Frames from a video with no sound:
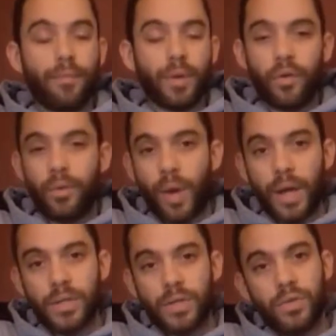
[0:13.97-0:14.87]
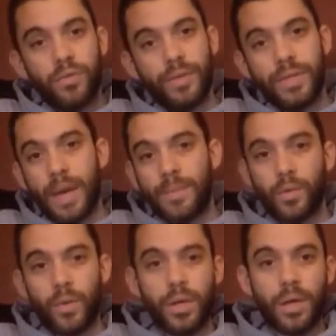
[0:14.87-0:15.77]
I've been going to practice 2-3
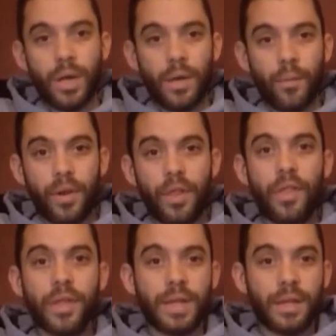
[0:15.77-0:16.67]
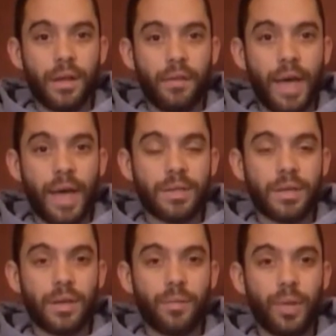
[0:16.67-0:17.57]
times a week, and one of the things I love
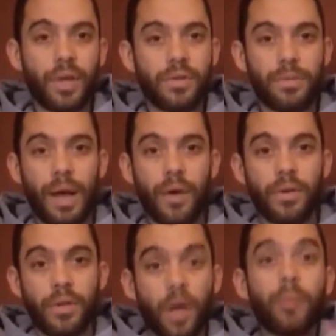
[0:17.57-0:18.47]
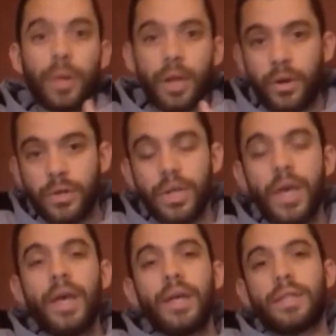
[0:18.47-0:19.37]
asking players about, young players,
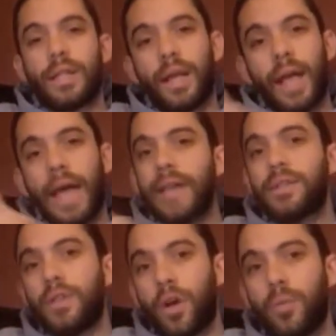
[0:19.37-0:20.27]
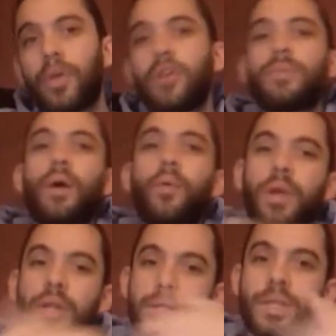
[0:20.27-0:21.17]
so I like asking young players about
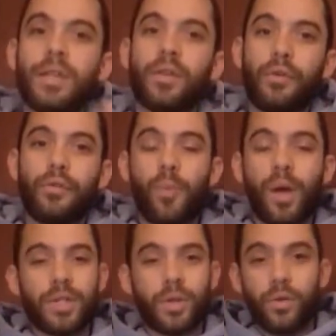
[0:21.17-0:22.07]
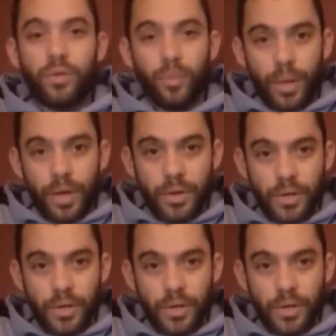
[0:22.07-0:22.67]
what it is that they learned from watching older players.